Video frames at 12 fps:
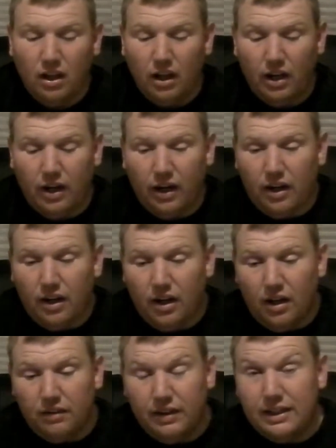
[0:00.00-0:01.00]

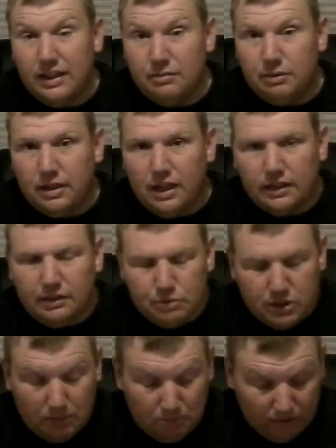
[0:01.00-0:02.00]
And they need to be tag team
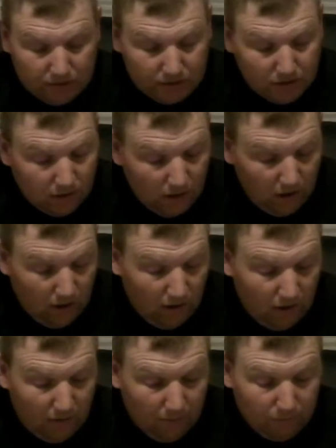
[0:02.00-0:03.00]
champions.
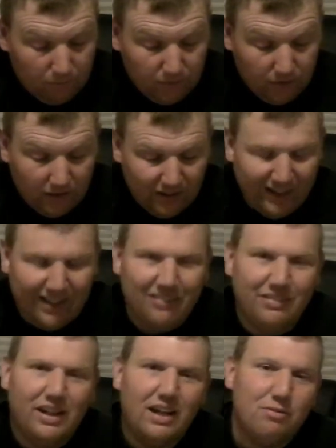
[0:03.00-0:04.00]
Then
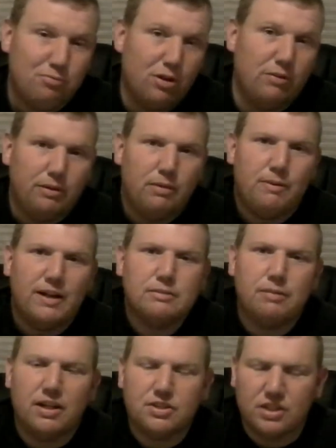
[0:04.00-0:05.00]
we have what will be the best
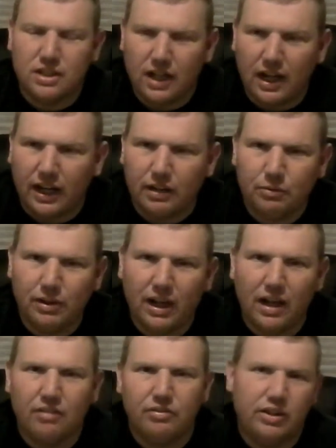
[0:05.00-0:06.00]
match of the night. We
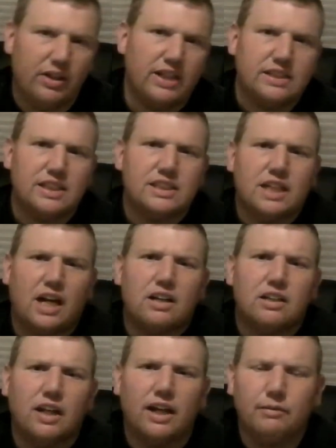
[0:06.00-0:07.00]
have the United States
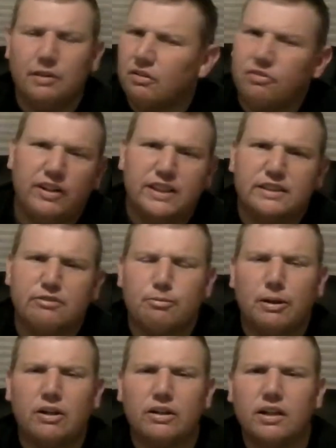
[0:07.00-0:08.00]
title line. We have the Face of
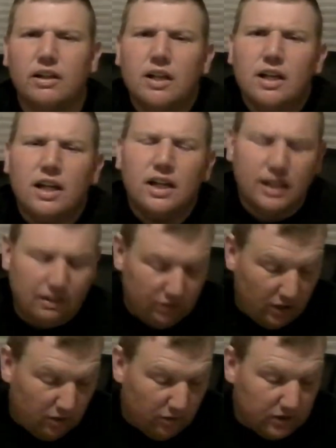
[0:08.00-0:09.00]
America, Kevin
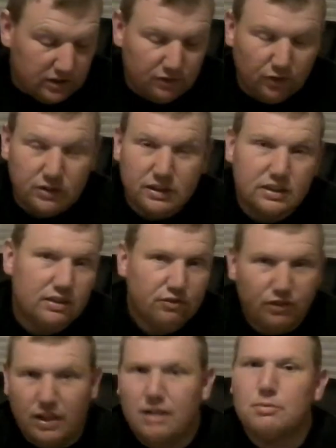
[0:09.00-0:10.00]
Owens versus the
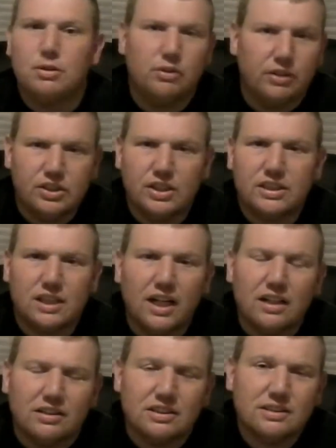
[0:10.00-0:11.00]
phenomenal AJ
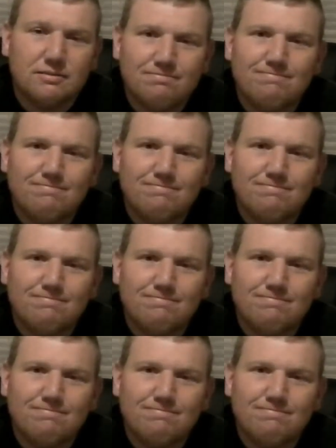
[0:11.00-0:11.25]
Styles.